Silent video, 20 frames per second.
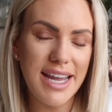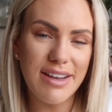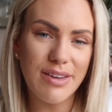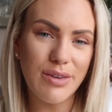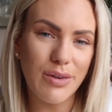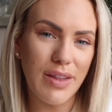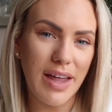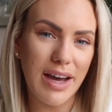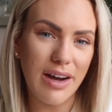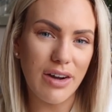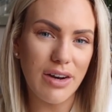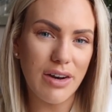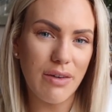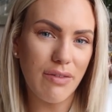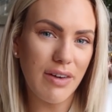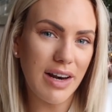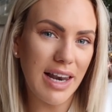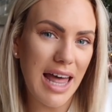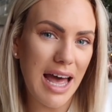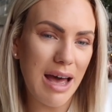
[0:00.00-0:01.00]
It's got that kind
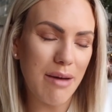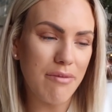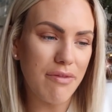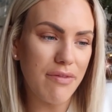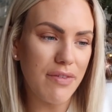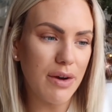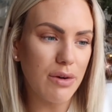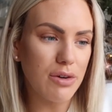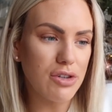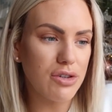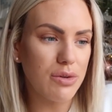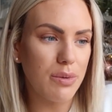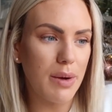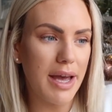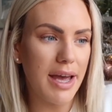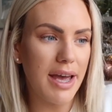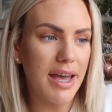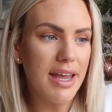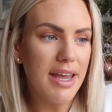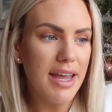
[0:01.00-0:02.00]
of glam feel to
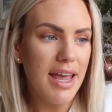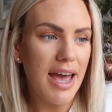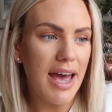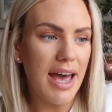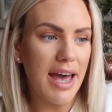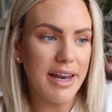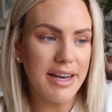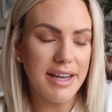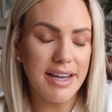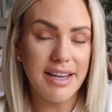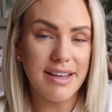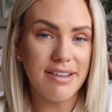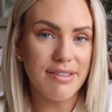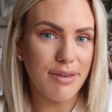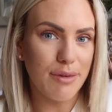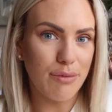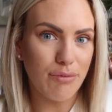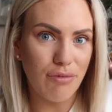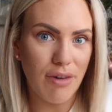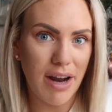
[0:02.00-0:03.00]
it, and it
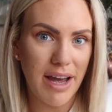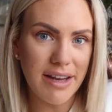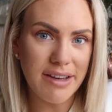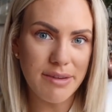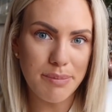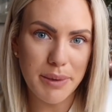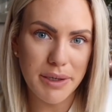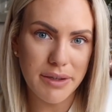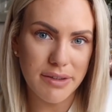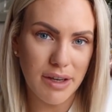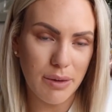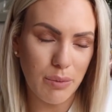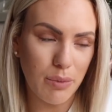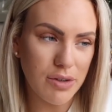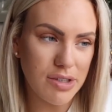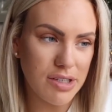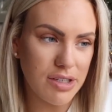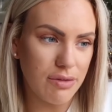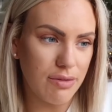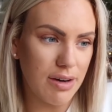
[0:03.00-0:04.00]
is red because I
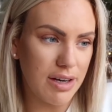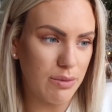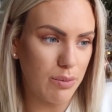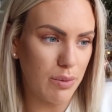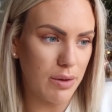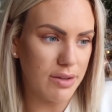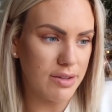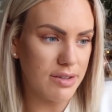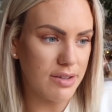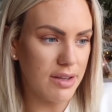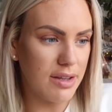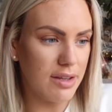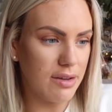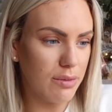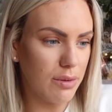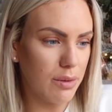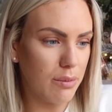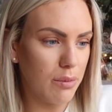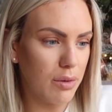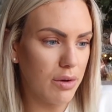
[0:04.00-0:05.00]
wanted a red one. So
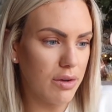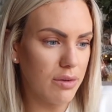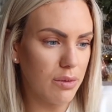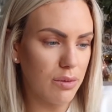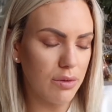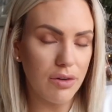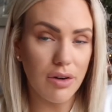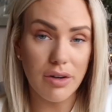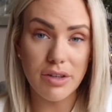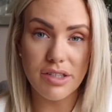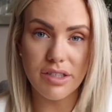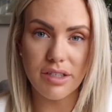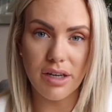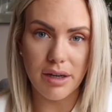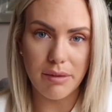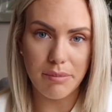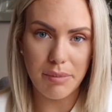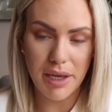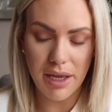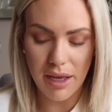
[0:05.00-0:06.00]
this one was
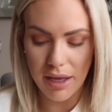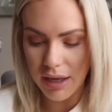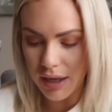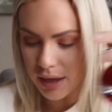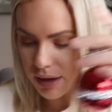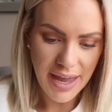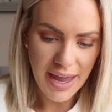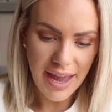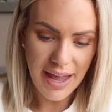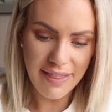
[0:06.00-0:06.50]
99p.